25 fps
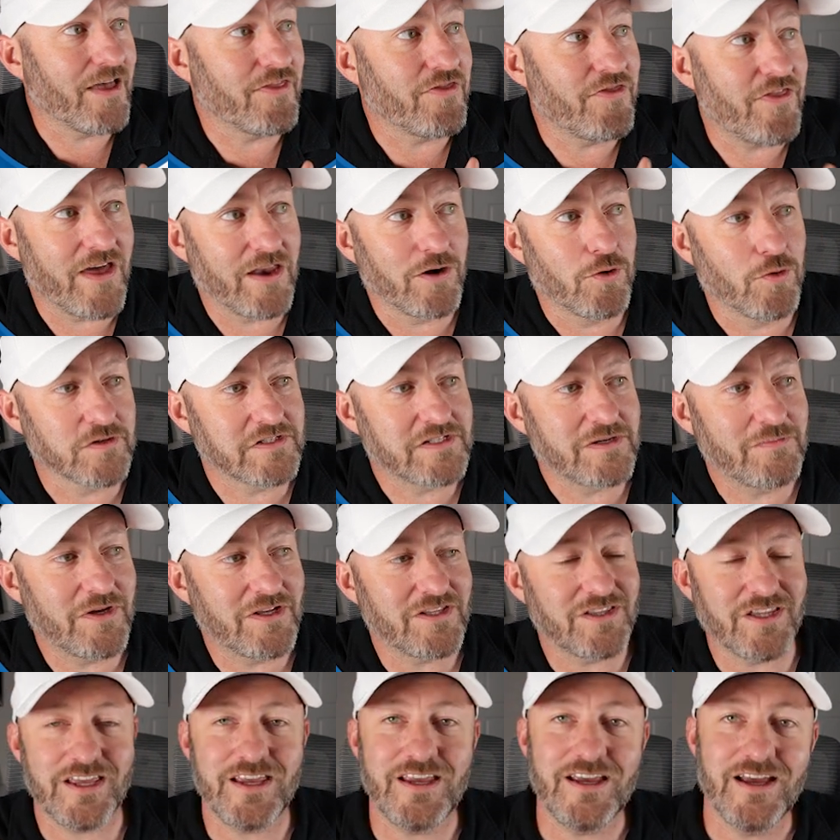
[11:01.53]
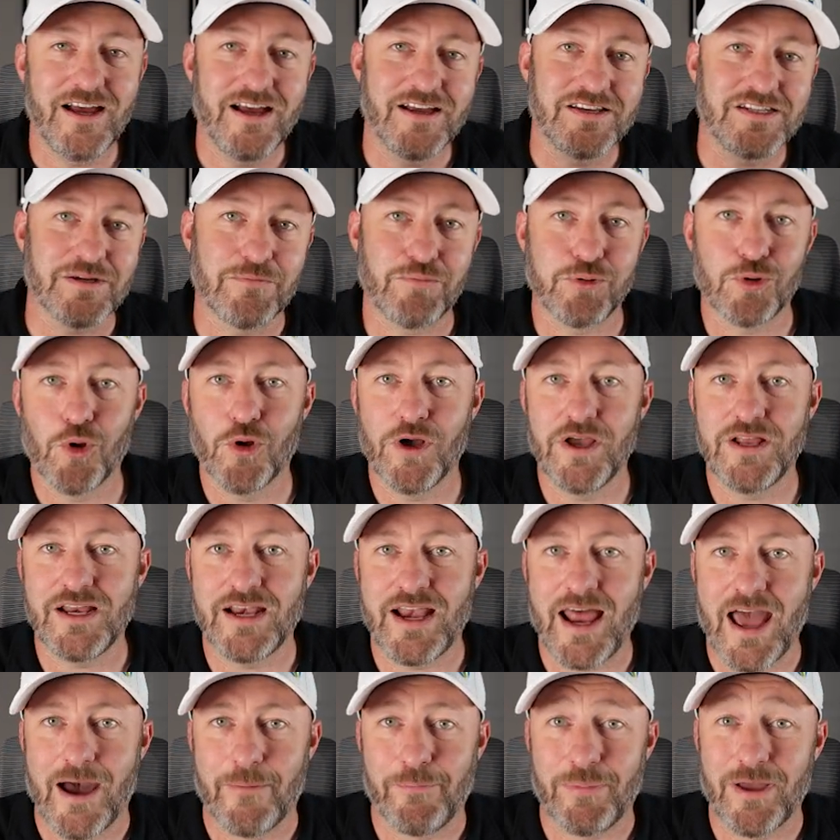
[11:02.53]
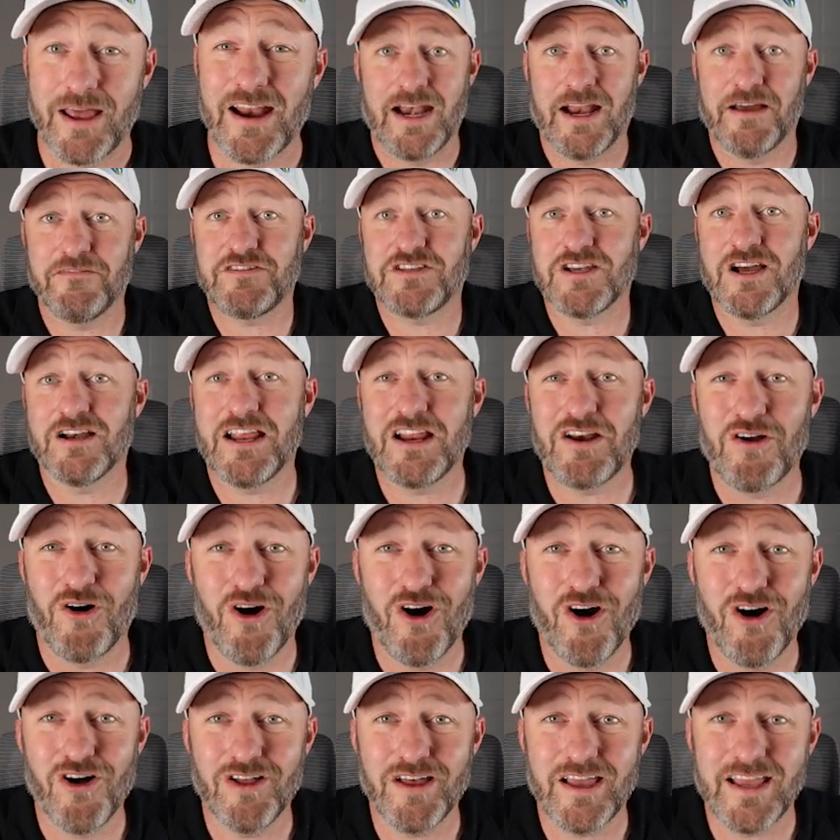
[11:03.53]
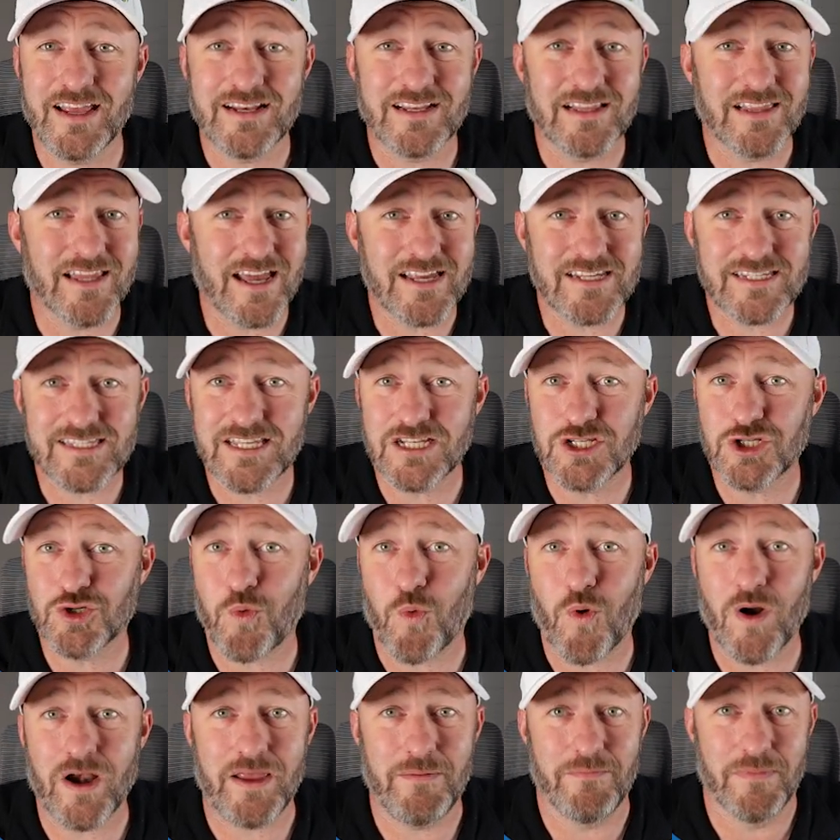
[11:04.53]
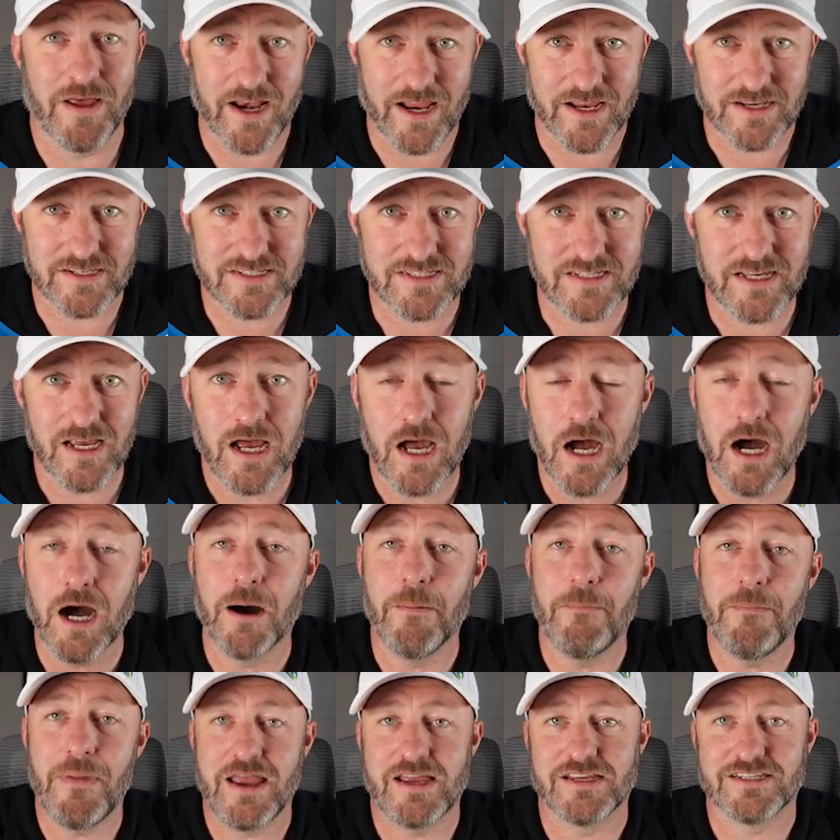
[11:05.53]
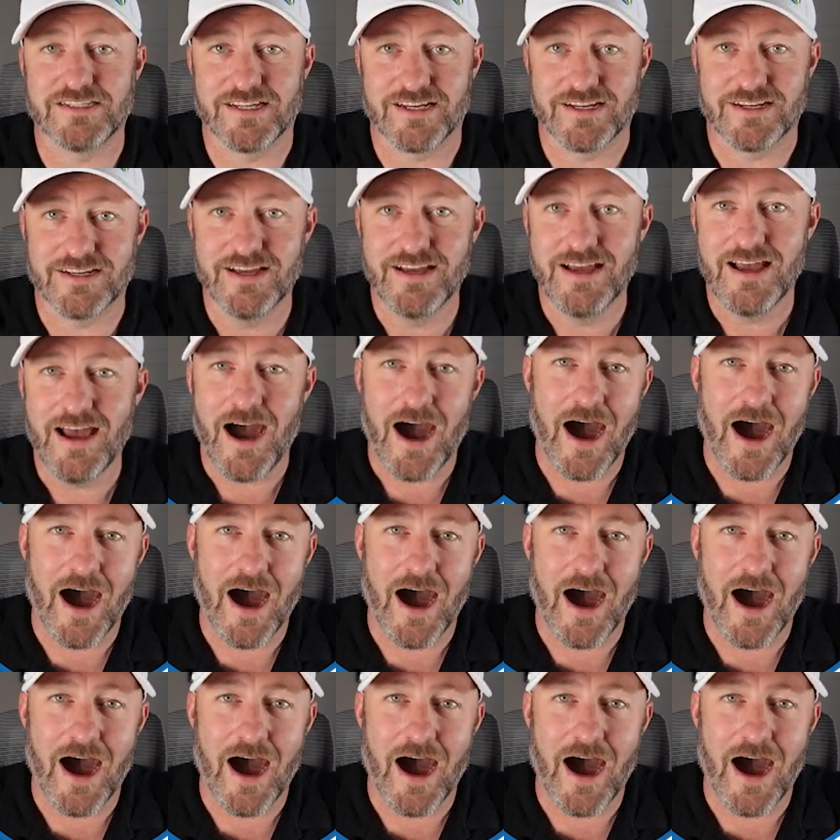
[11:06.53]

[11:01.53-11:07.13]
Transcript: and then ultimately deployed an app. And I've done it all in less than twenty minutes. Amazing.